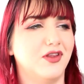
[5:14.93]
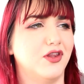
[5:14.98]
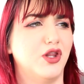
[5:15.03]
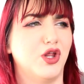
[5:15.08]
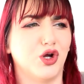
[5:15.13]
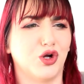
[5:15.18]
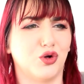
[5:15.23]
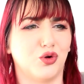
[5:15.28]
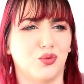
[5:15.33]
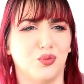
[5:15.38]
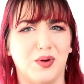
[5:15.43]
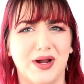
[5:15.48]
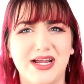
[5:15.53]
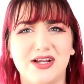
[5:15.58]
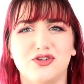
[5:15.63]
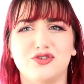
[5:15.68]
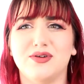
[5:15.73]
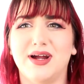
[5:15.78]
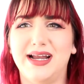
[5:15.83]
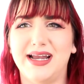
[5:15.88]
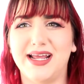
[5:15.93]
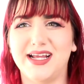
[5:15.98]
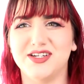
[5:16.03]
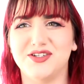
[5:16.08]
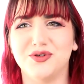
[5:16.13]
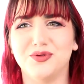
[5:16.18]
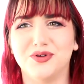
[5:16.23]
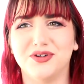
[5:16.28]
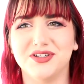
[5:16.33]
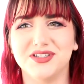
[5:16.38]
they're great training
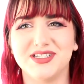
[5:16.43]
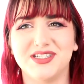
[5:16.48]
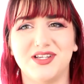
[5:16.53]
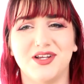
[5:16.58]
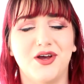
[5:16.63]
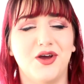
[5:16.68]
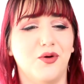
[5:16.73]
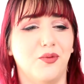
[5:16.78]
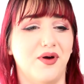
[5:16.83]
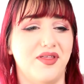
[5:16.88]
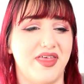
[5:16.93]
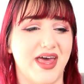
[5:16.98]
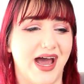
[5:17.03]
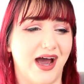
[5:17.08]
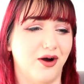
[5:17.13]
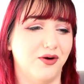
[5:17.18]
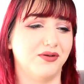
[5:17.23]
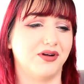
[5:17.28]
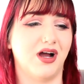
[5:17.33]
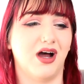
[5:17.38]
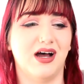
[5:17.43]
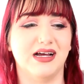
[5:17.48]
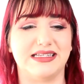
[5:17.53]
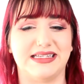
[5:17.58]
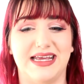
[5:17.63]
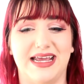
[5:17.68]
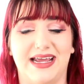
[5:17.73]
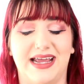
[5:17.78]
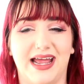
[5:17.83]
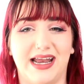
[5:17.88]
tools without causing